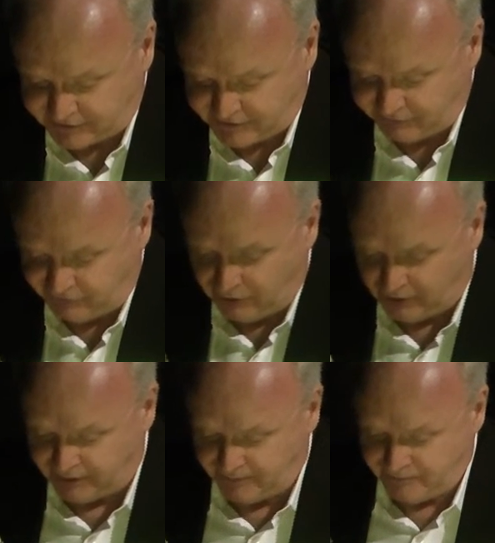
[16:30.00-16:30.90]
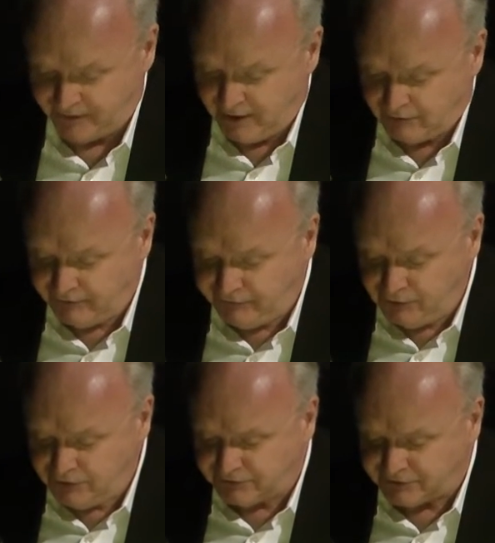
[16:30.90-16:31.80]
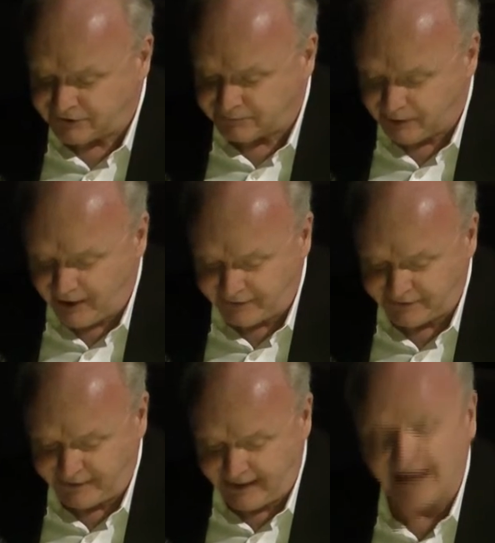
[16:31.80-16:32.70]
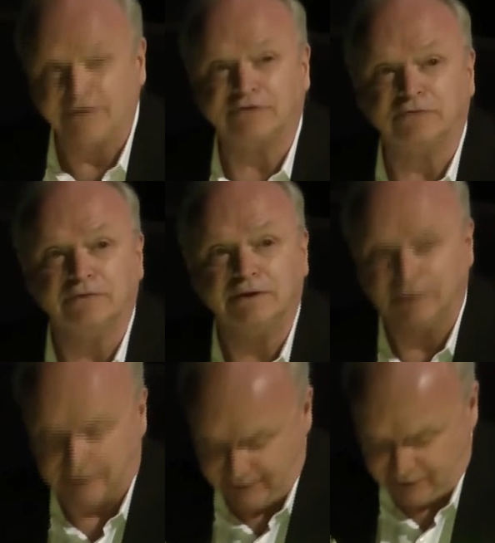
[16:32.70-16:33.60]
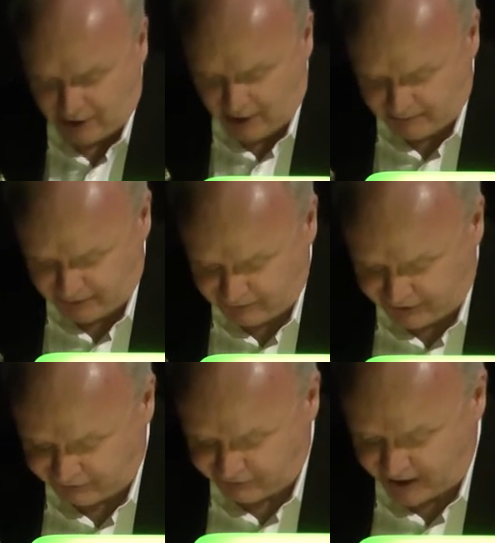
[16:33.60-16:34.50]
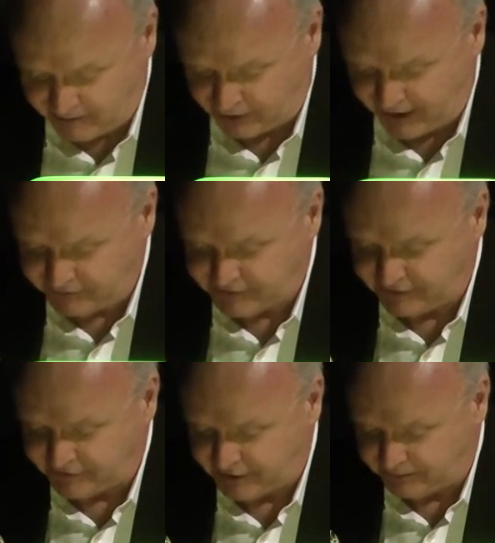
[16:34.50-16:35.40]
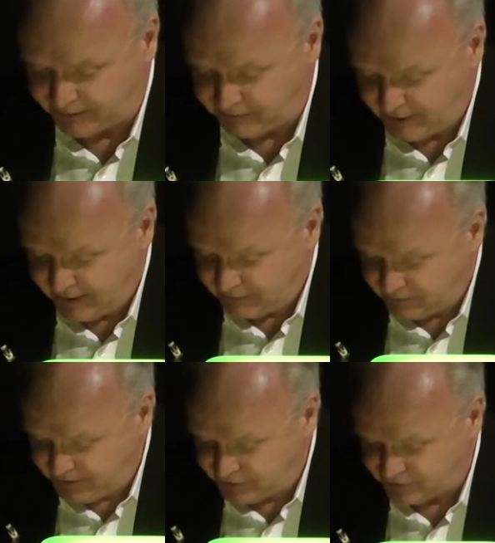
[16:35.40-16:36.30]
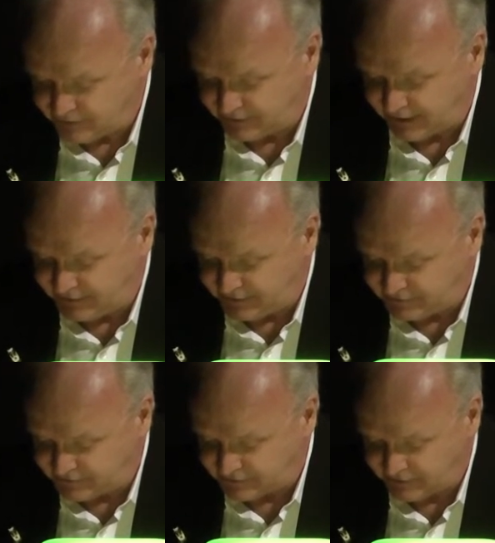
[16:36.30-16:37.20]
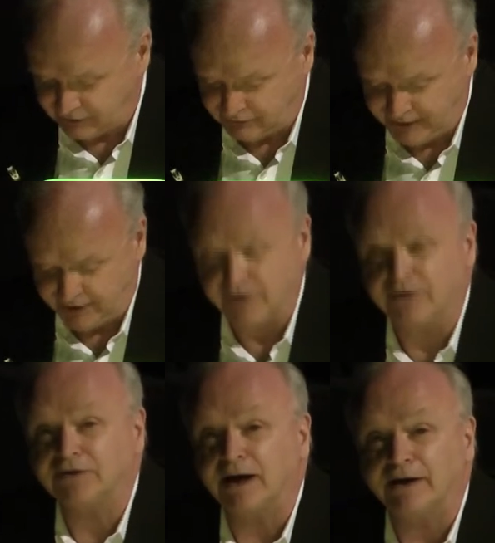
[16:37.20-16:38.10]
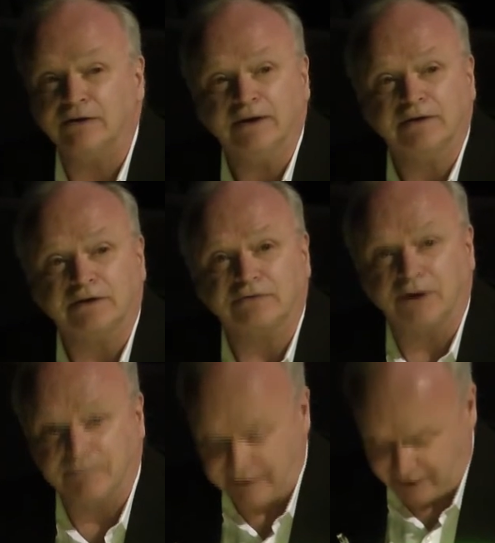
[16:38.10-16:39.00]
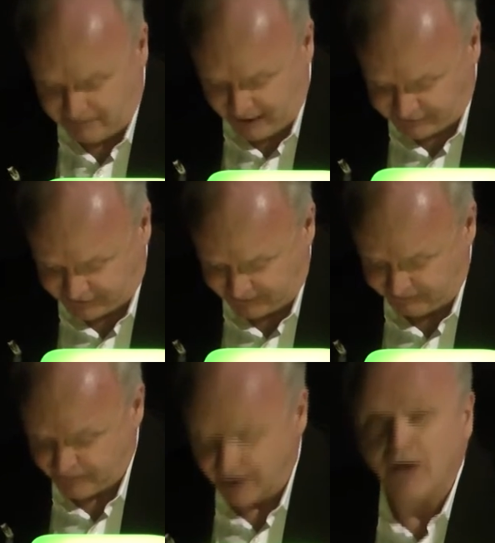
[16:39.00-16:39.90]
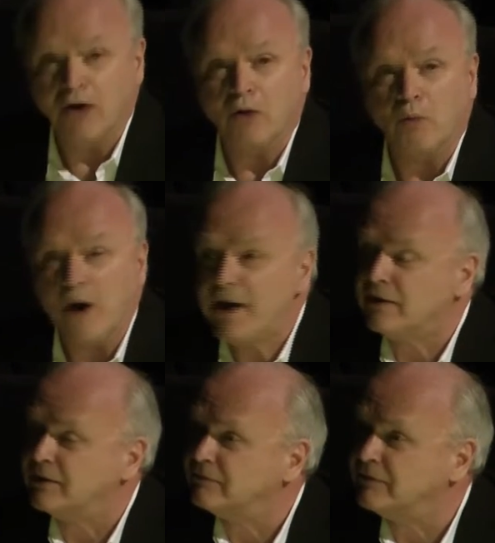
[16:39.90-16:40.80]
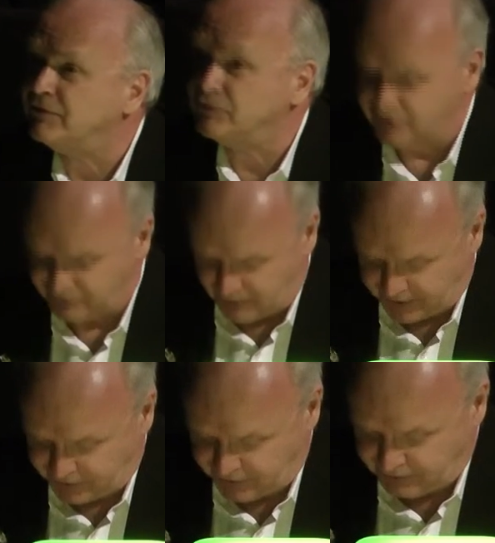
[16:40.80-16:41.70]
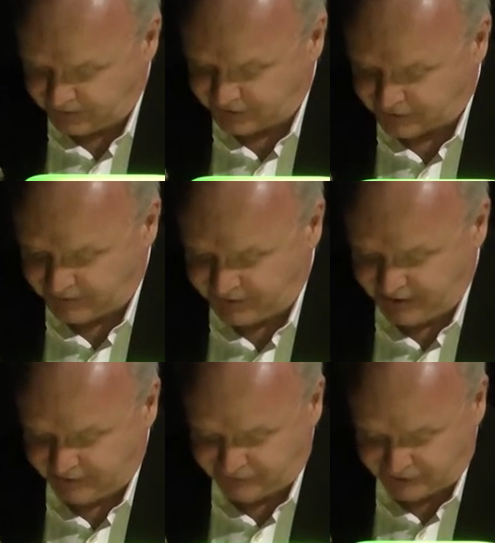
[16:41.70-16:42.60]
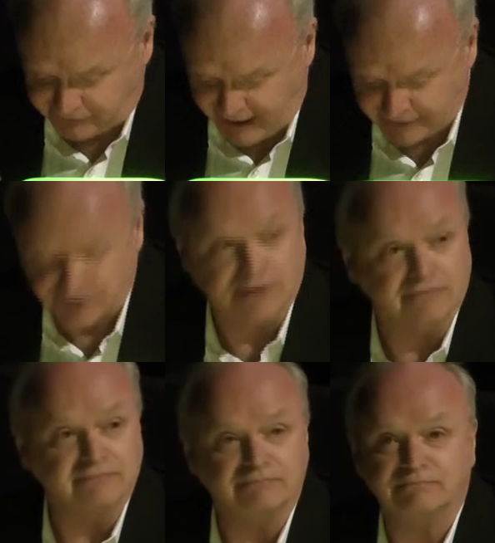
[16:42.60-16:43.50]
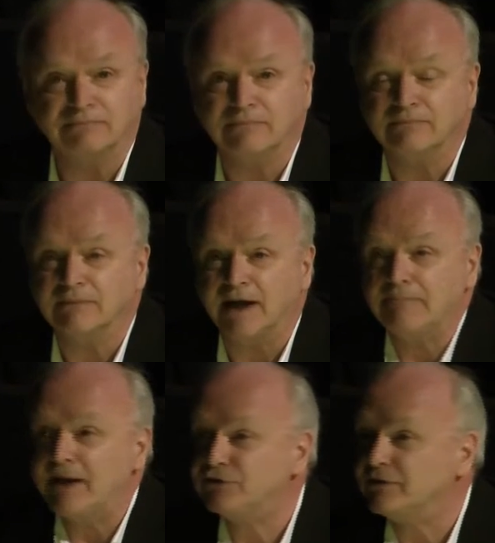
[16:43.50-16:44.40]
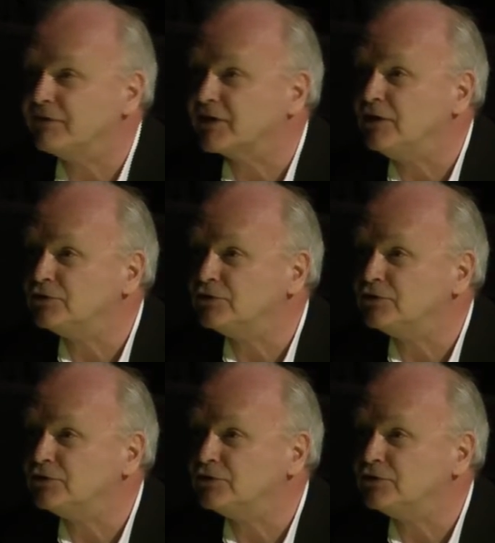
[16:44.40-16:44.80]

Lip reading: '64, reviewers were surprised that it had so little in common with the Weimar essays that had been reissued in 1963 under the title Das Ornament der Masse. Where, reviewers wondered, was the critique of distraction and mention of the